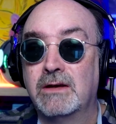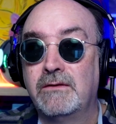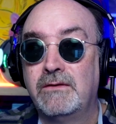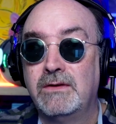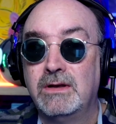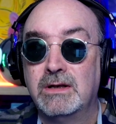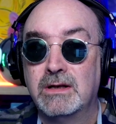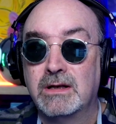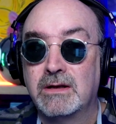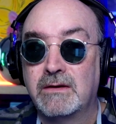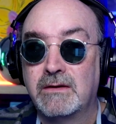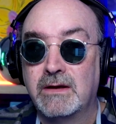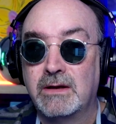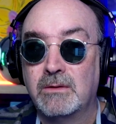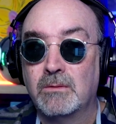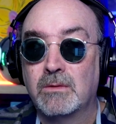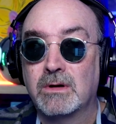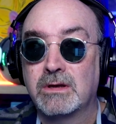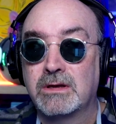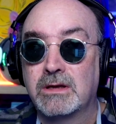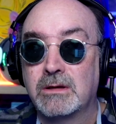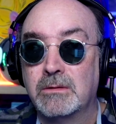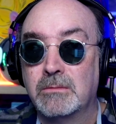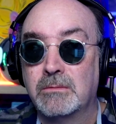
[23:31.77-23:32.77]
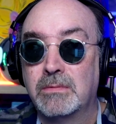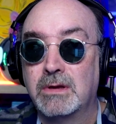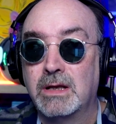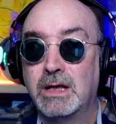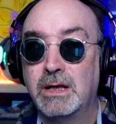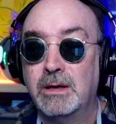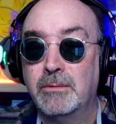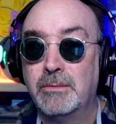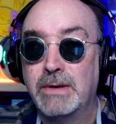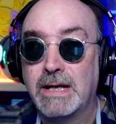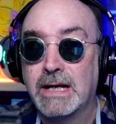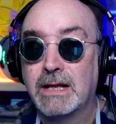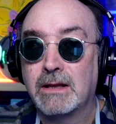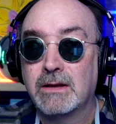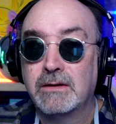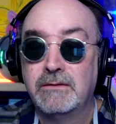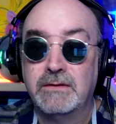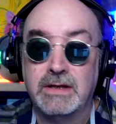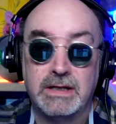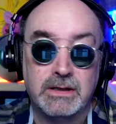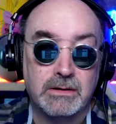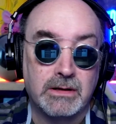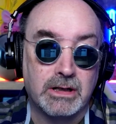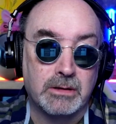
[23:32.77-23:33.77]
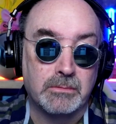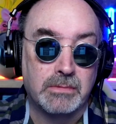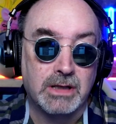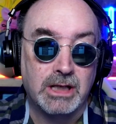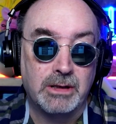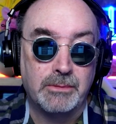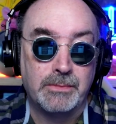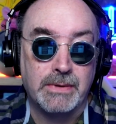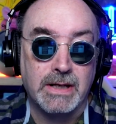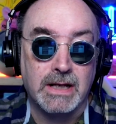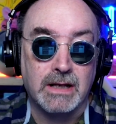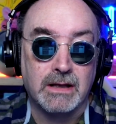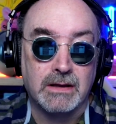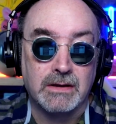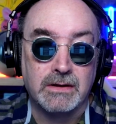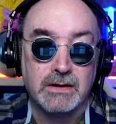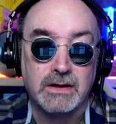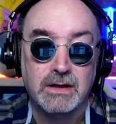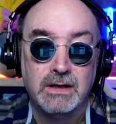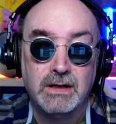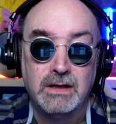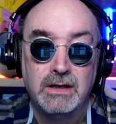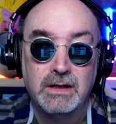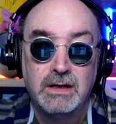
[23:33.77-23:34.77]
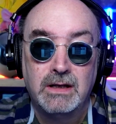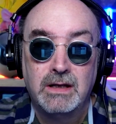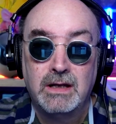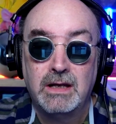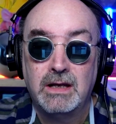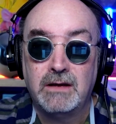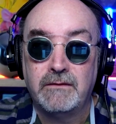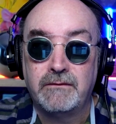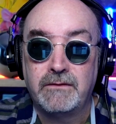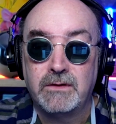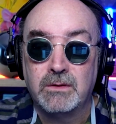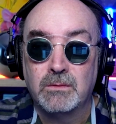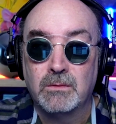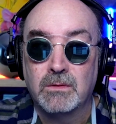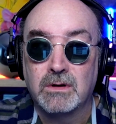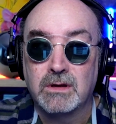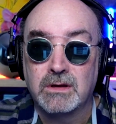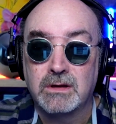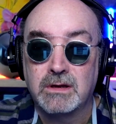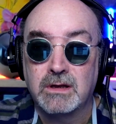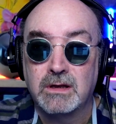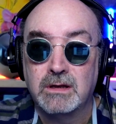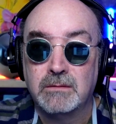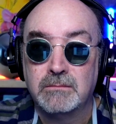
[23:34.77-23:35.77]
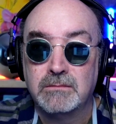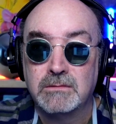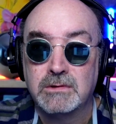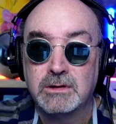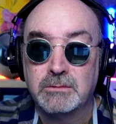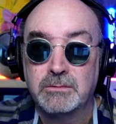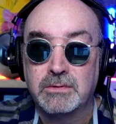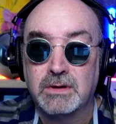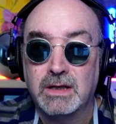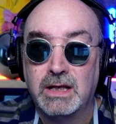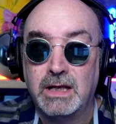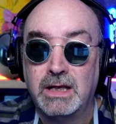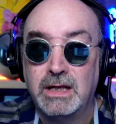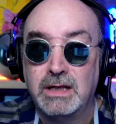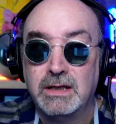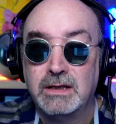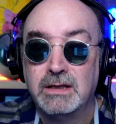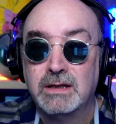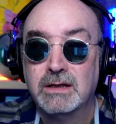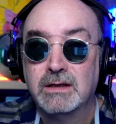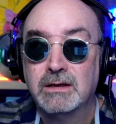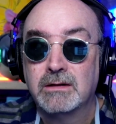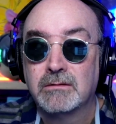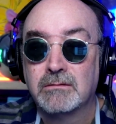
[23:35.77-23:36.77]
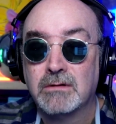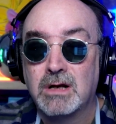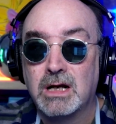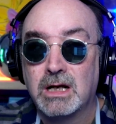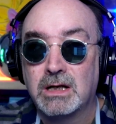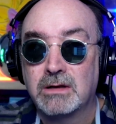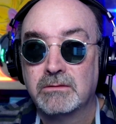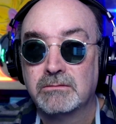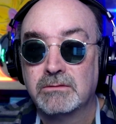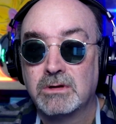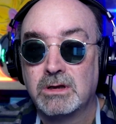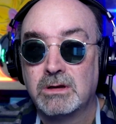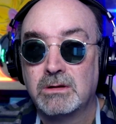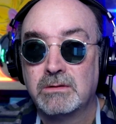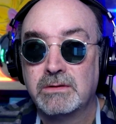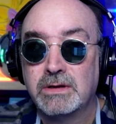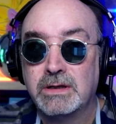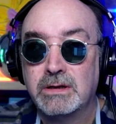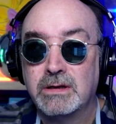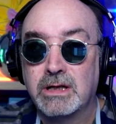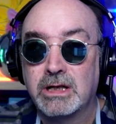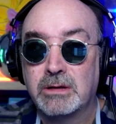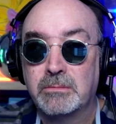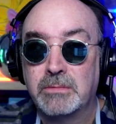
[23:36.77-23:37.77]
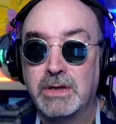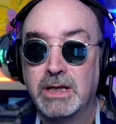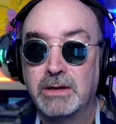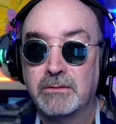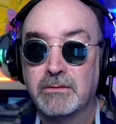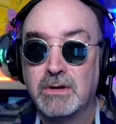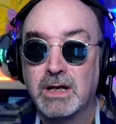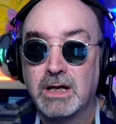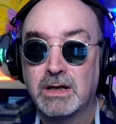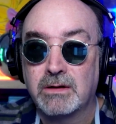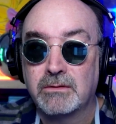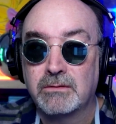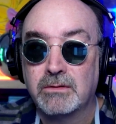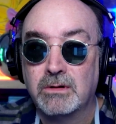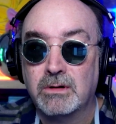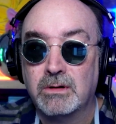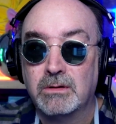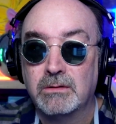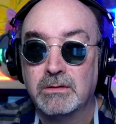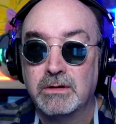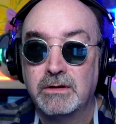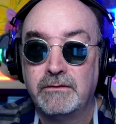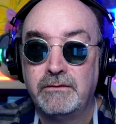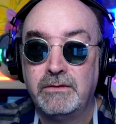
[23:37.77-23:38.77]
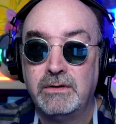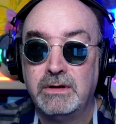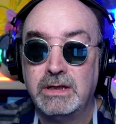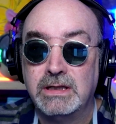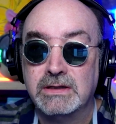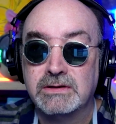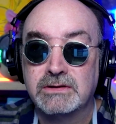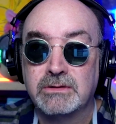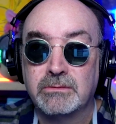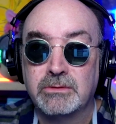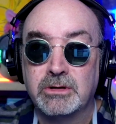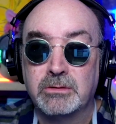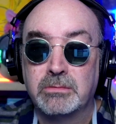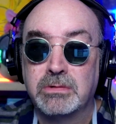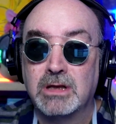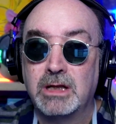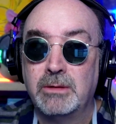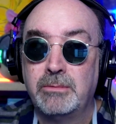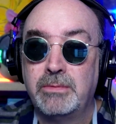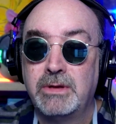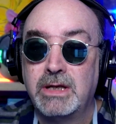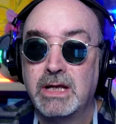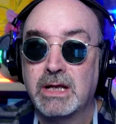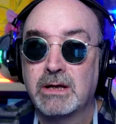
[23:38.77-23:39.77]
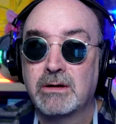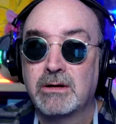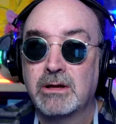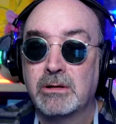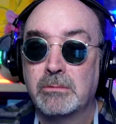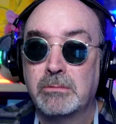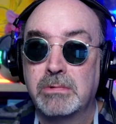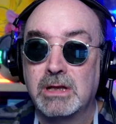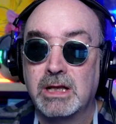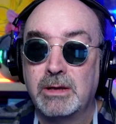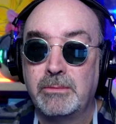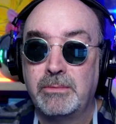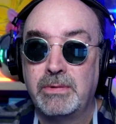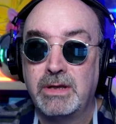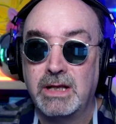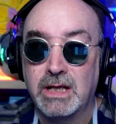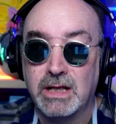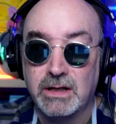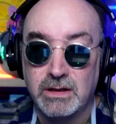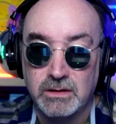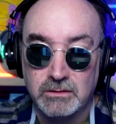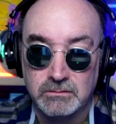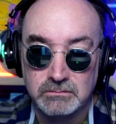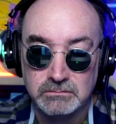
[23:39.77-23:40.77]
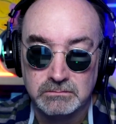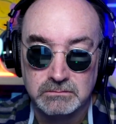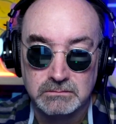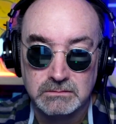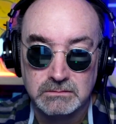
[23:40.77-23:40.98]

If, you, if they want them to play a ballad, they know how to play a ballad. If you want them to play rock and roll, they know how to play rock and roll. If you need somebody to play piano, they play piano.